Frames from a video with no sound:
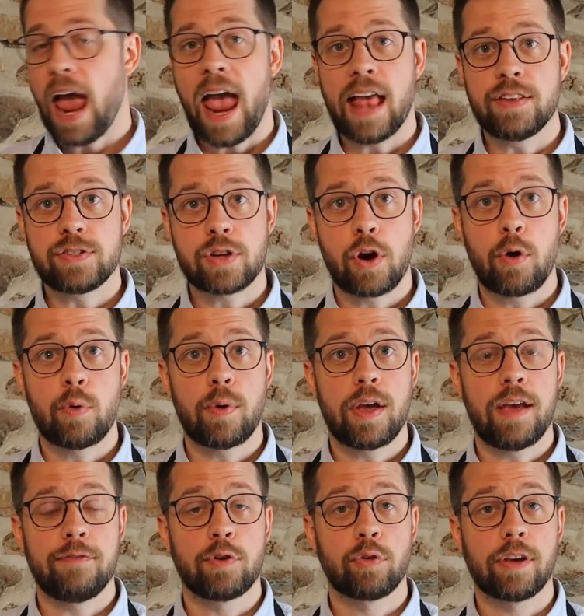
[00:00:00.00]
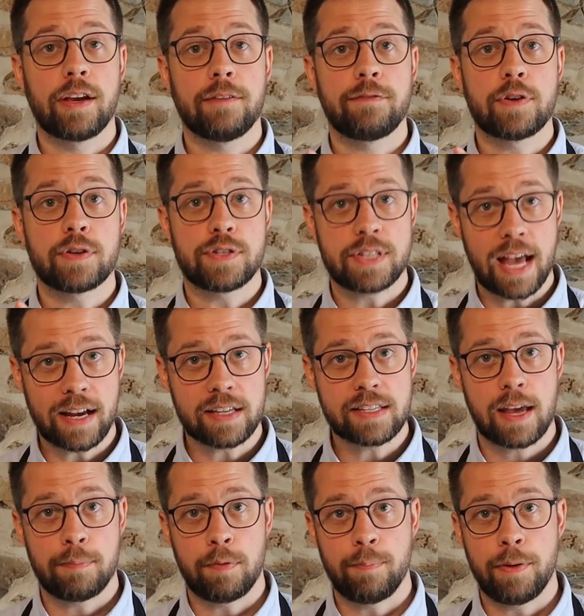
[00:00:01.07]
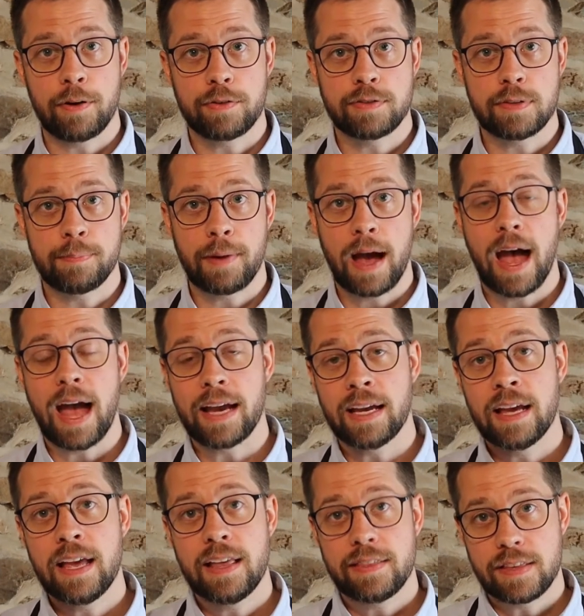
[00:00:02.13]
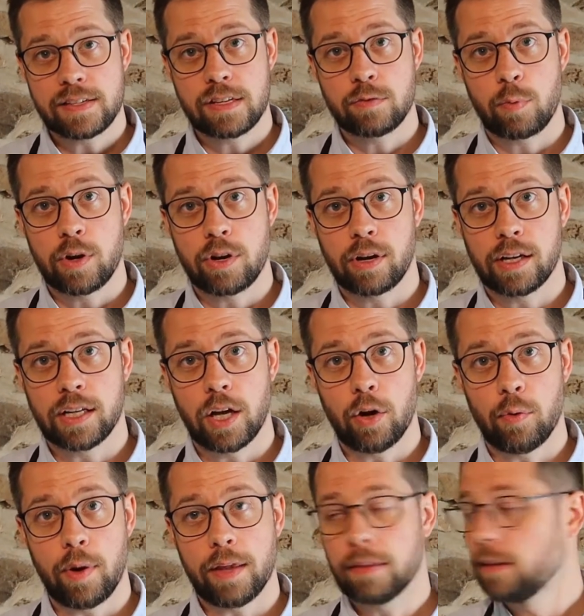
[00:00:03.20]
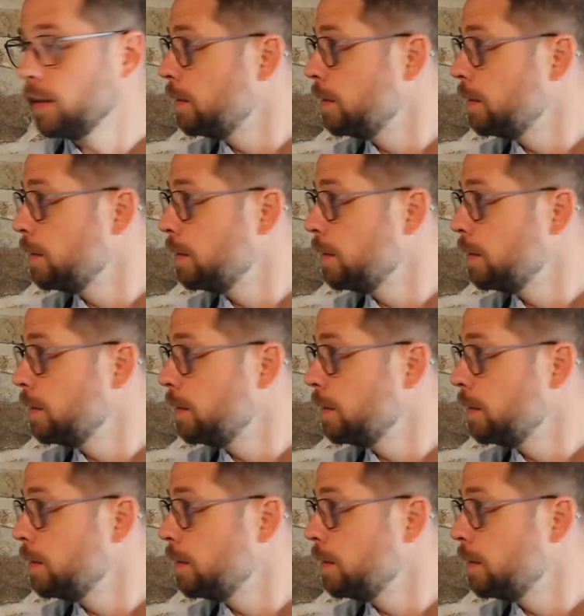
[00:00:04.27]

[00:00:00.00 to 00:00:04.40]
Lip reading: And so if you're looking for your second type of bitters to buy, this is what you're going to go with.